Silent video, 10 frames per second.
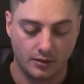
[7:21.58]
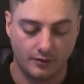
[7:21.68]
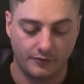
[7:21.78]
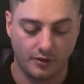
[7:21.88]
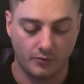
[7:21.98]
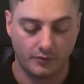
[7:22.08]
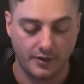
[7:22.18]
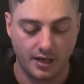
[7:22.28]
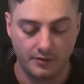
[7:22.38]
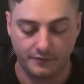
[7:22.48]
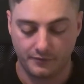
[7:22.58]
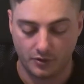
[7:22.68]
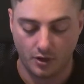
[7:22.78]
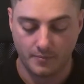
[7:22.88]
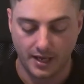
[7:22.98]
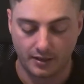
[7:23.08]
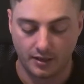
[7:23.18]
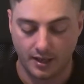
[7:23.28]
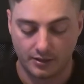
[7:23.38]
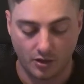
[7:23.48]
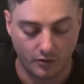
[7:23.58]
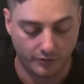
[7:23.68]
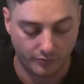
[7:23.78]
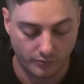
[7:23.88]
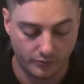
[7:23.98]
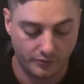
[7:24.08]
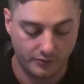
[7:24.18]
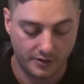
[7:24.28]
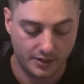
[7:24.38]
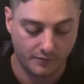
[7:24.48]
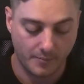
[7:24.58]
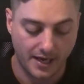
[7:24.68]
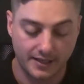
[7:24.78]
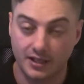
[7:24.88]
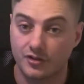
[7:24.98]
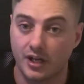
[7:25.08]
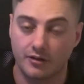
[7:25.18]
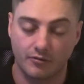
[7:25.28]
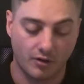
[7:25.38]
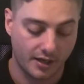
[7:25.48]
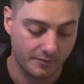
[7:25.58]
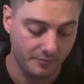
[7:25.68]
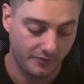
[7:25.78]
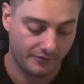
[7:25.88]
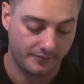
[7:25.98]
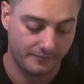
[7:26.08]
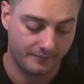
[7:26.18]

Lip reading: So I'll now go back and go through the remaining agenda items.